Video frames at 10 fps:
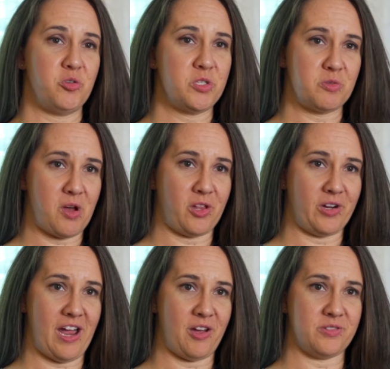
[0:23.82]
to a smaller
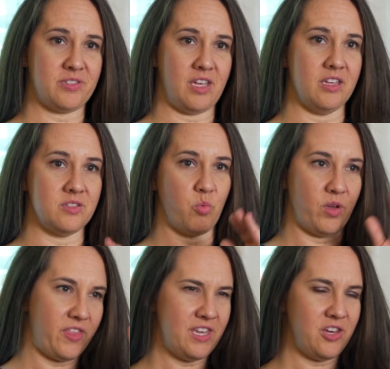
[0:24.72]
house is
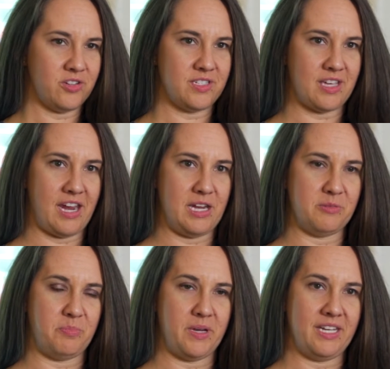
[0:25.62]
within your
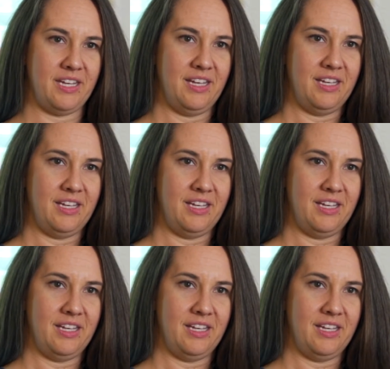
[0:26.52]
sight, but